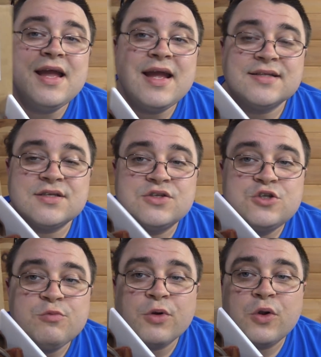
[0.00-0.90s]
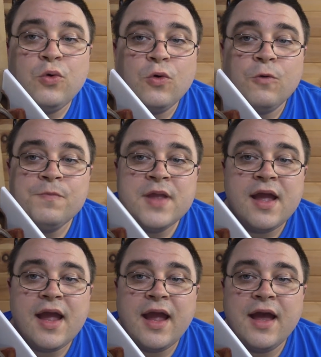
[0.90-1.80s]
it's super cool
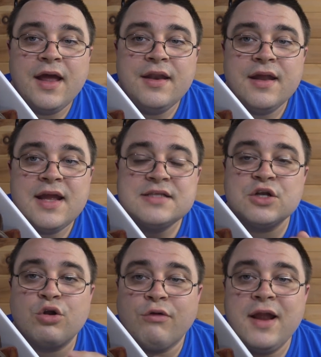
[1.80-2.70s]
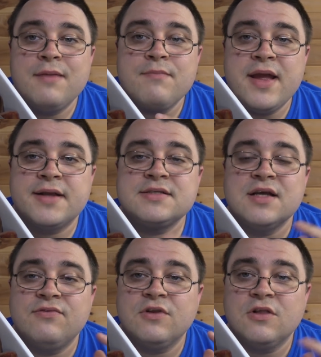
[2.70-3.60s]
and it's a great mix
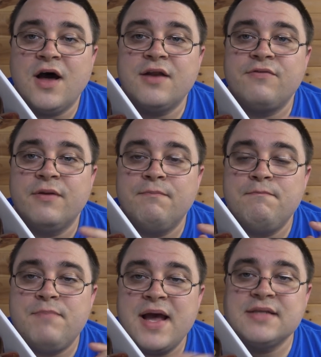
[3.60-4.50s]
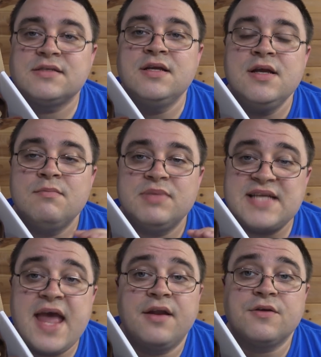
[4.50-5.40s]
of a lot of the best
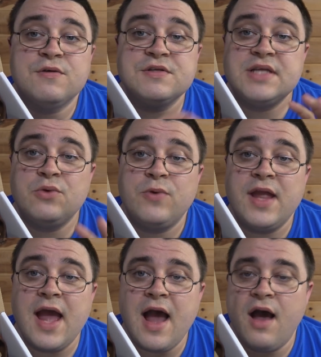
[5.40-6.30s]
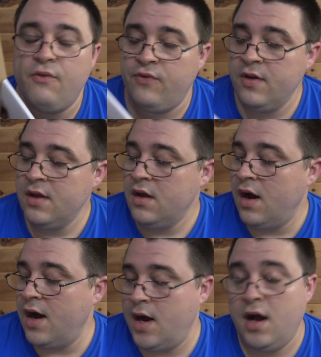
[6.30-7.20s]
botanicals that we have
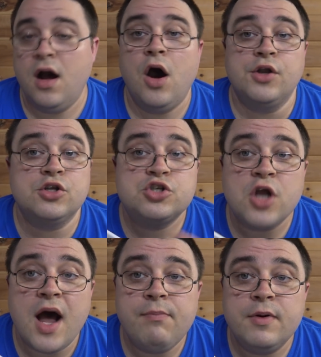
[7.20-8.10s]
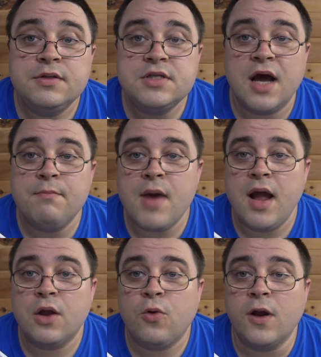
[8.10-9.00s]
on
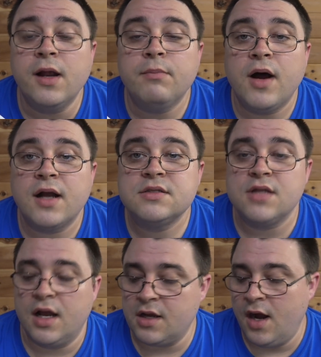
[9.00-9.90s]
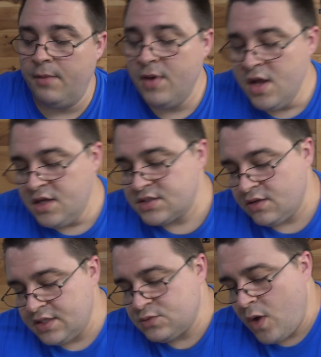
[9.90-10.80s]
shop.myaquariumbox.com. So
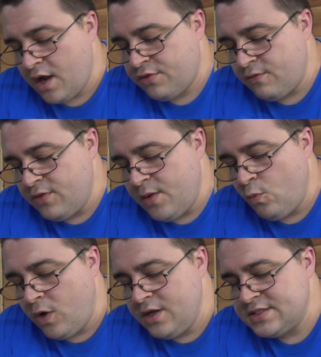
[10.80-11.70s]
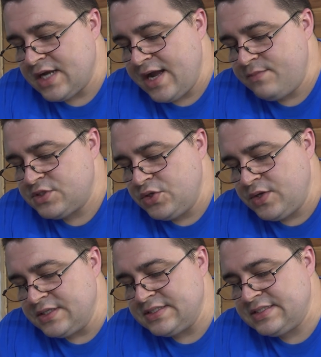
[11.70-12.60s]
let's walk through them one at a time so you
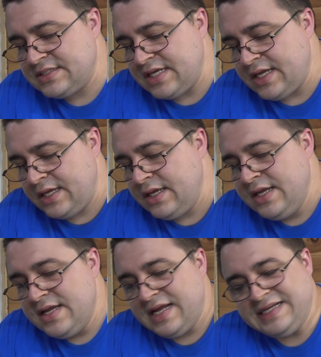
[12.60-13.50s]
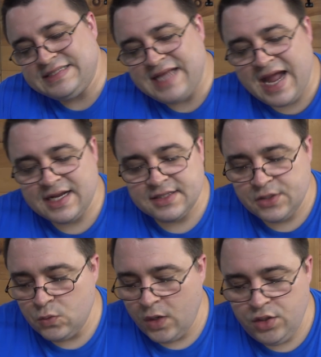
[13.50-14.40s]
can see
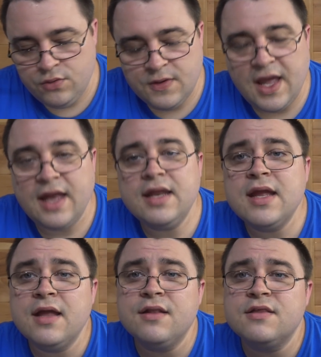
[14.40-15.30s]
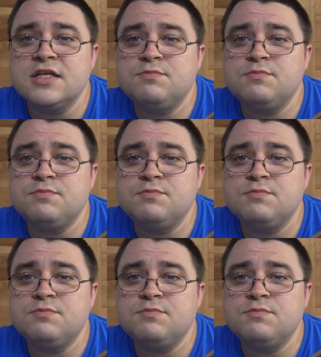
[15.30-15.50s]
exactly what you get in this